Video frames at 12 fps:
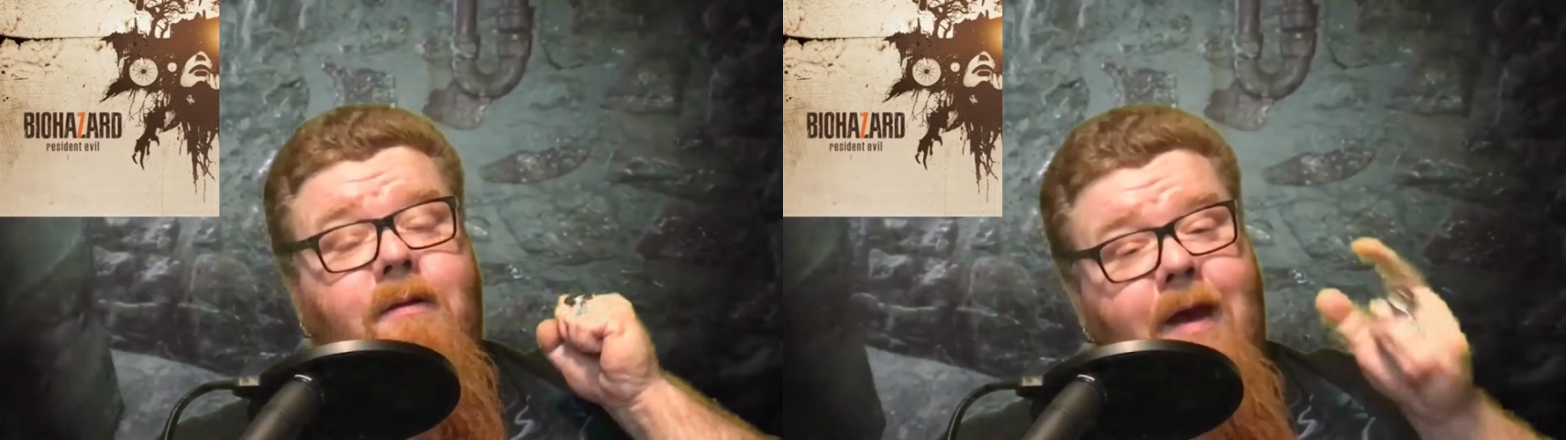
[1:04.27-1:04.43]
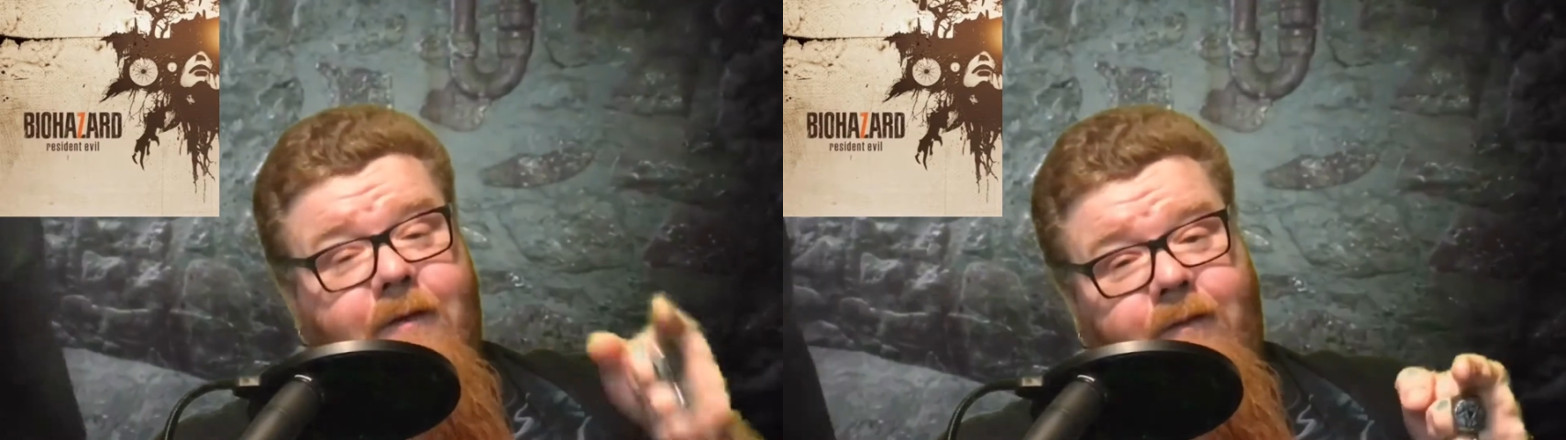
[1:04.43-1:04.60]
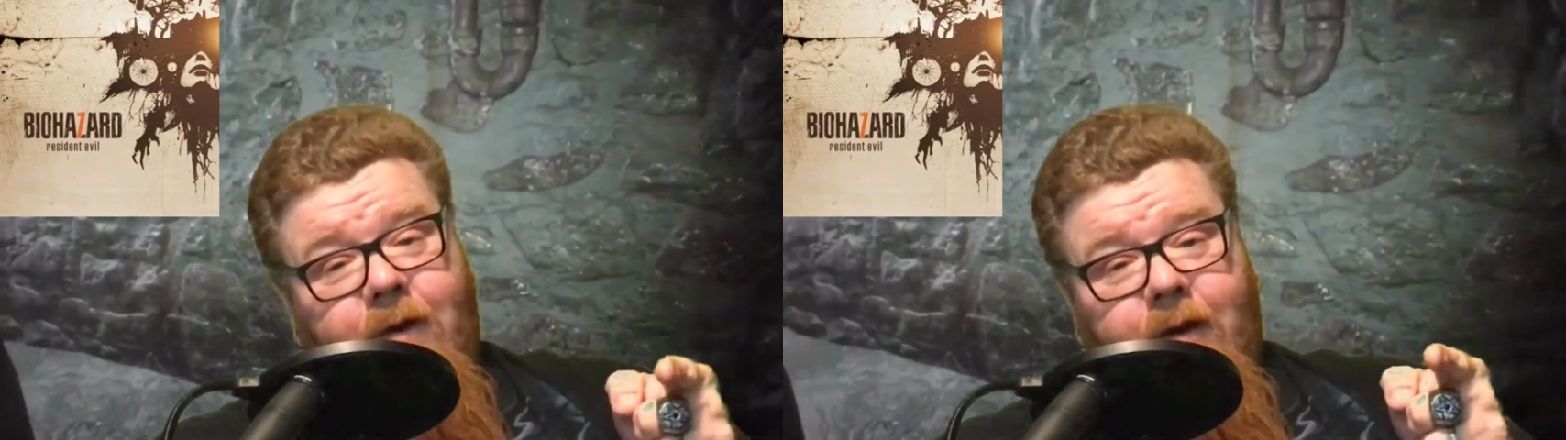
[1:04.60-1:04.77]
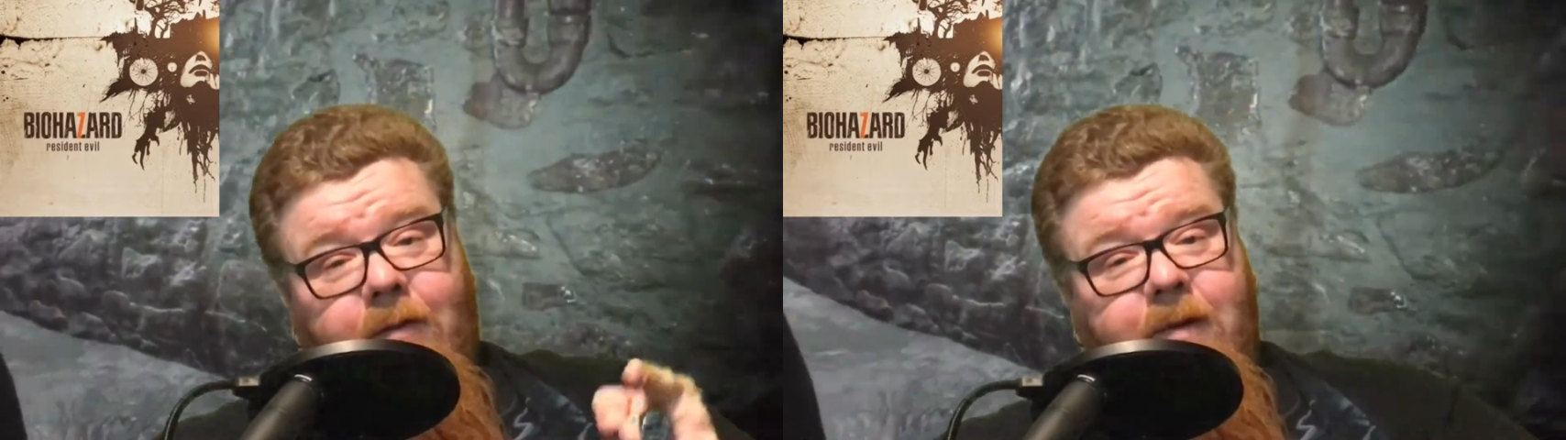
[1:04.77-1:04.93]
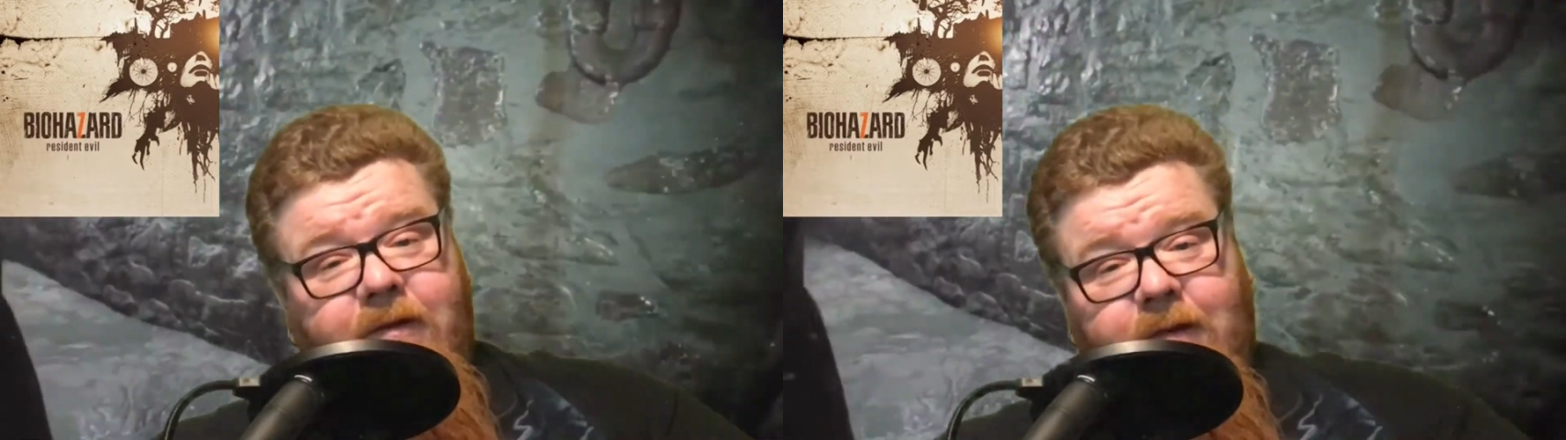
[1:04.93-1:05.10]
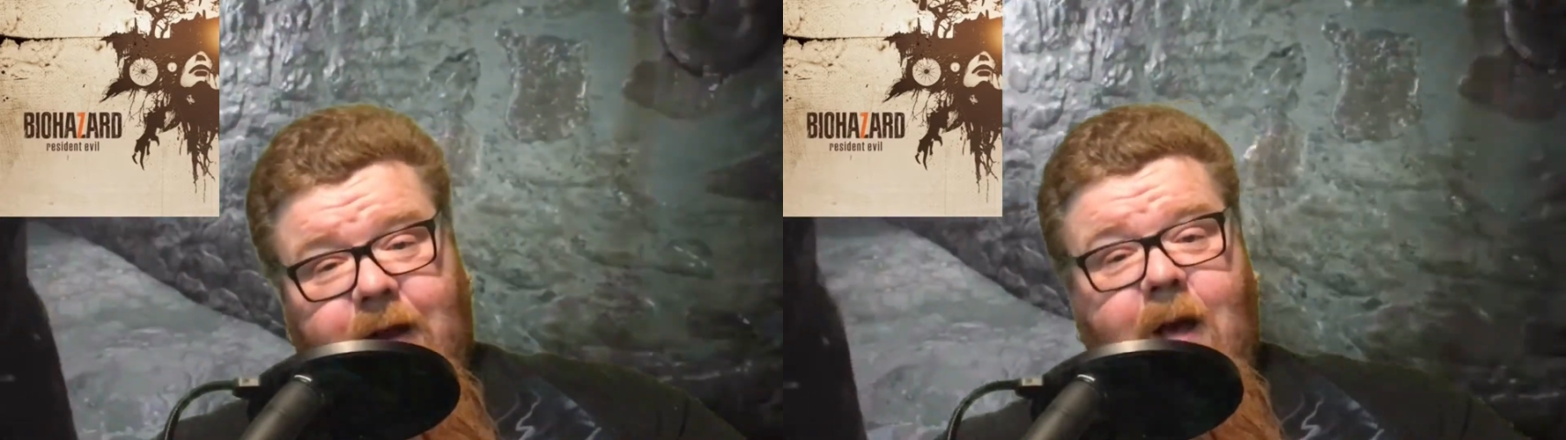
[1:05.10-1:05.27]
definitely
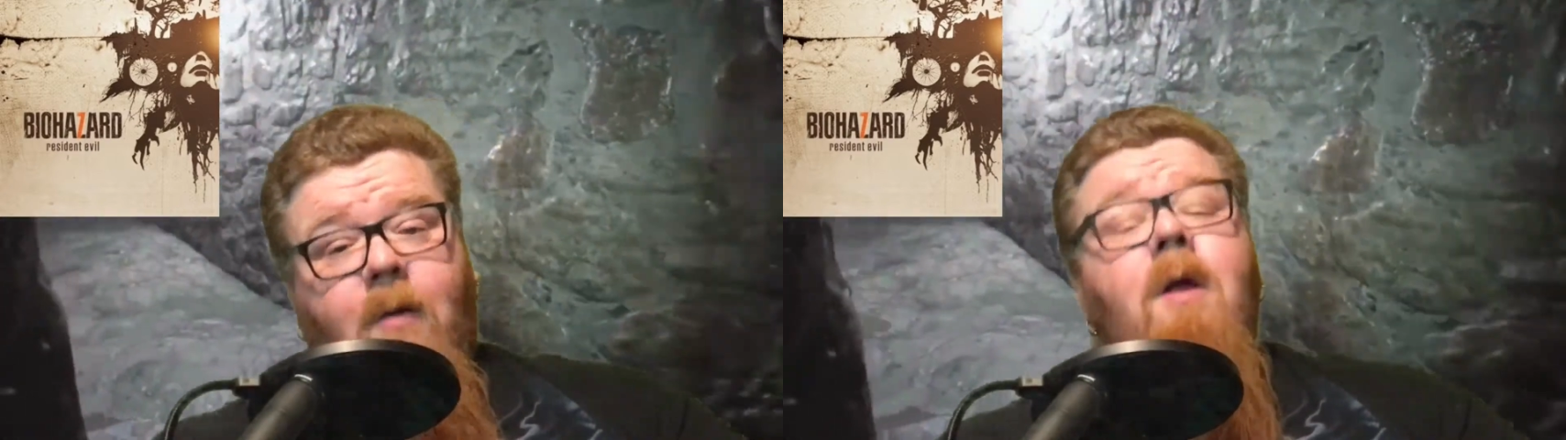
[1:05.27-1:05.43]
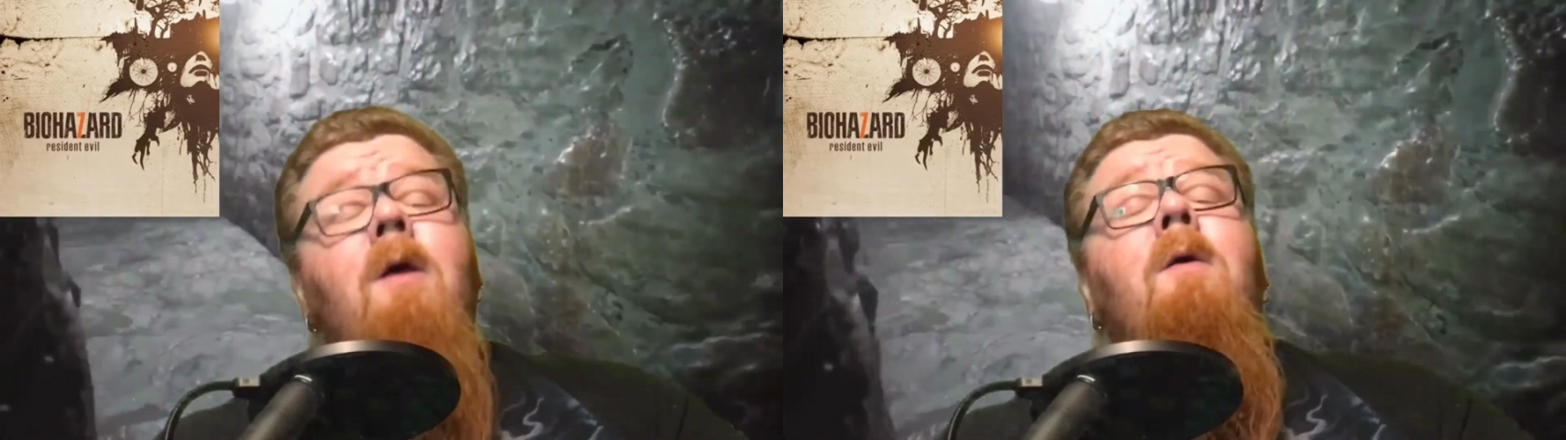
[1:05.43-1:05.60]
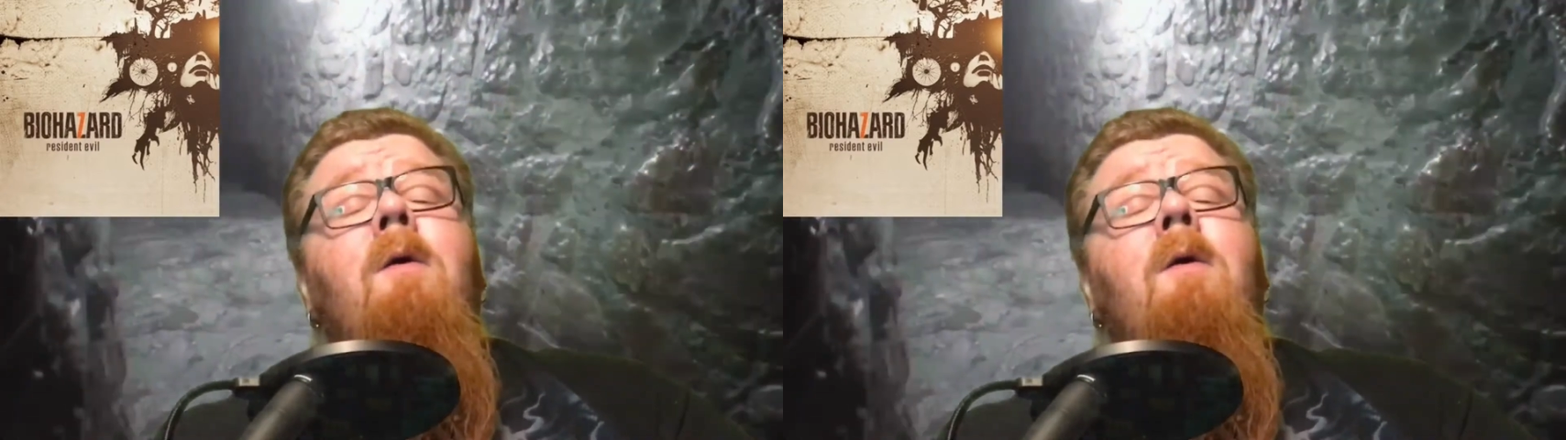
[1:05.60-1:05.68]
missing out.